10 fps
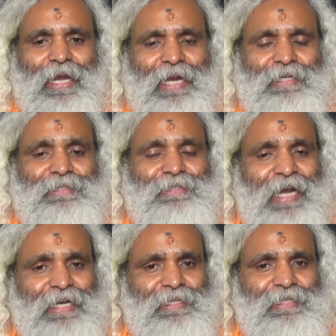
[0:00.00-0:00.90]
And
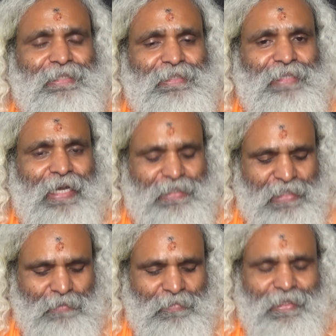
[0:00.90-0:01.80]
that
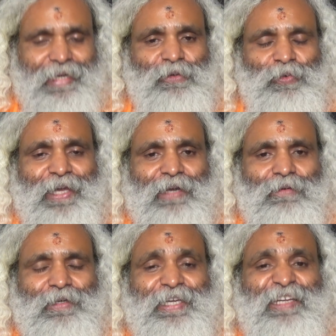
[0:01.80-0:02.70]
nididhyasanam that we are
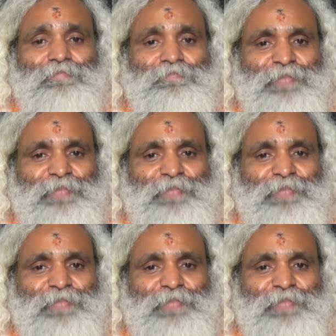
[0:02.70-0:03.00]
talking,